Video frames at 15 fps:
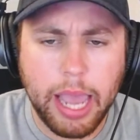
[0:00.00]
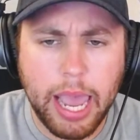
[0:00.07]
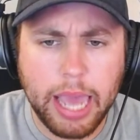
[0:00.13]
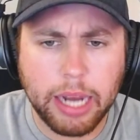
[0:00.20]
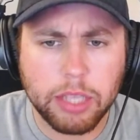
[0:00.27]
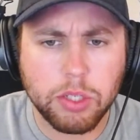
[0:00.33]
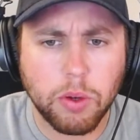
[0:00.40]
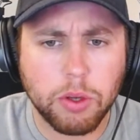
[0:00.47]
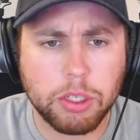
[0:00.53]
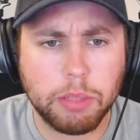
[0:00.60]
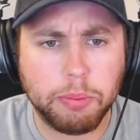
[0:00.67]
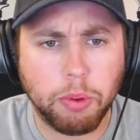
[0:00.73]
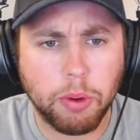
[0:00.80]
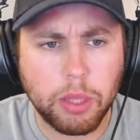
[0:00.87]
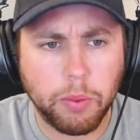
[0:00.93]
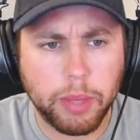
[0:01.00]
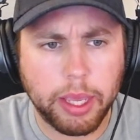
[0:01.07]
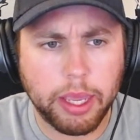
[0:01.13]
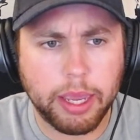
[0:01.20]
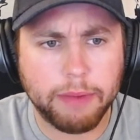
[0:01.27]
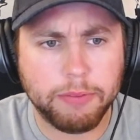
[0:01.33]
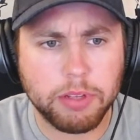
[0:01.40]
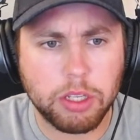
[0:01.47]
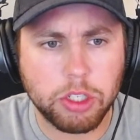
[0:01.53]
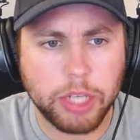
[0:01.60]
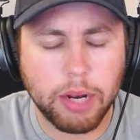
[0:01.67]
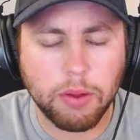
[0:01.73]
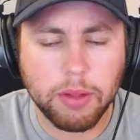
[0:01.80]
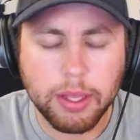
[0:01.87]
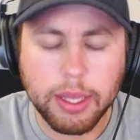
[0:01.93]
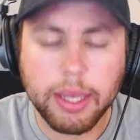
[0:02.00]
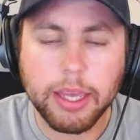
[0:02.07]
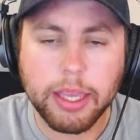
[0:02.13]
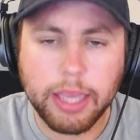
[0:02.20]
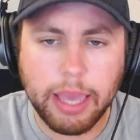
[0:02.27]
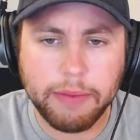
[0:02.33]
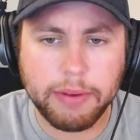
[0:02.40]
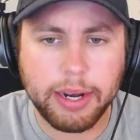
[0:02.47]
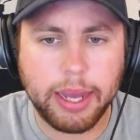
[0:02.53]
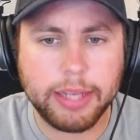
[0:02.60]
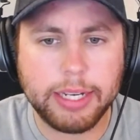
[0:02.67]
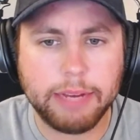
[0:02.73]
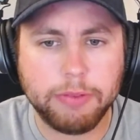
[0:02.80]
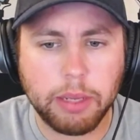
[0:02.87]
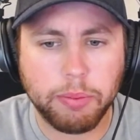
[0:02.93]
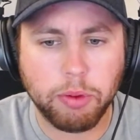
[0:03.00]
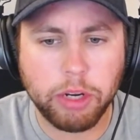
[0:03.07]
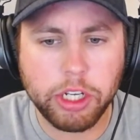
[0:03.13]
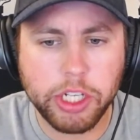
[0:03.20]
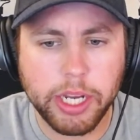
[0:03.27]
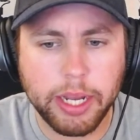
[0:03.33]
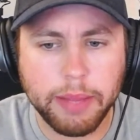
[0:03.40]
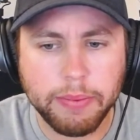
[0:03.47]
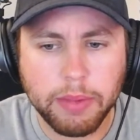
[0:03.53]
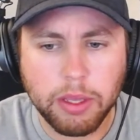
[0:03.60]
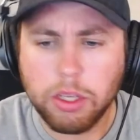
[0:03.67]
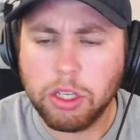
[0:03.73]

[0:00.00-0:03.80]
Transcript: Any sort of support that we can get for the channel, Kevin and I definitely appreciate it.